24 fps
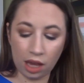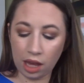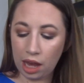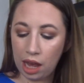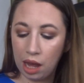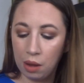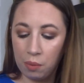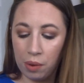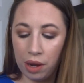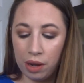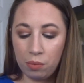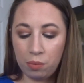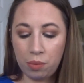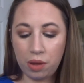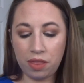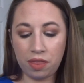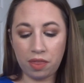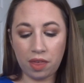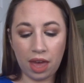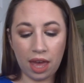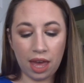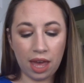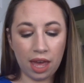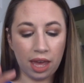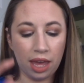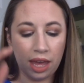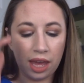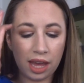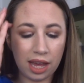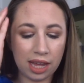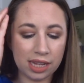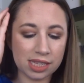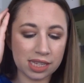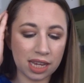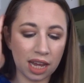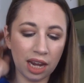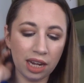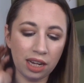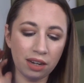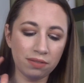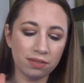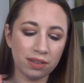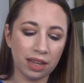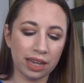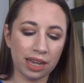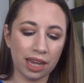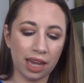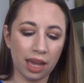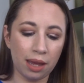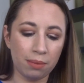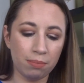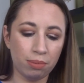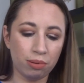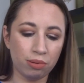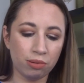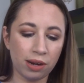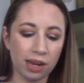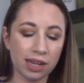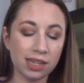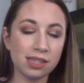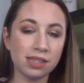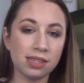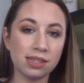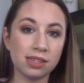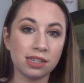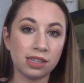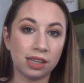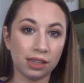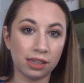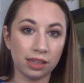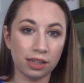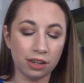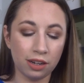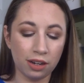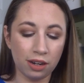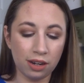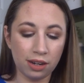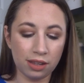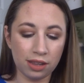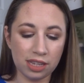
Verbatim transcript: I went with a, it's kind of like a pressed glitter.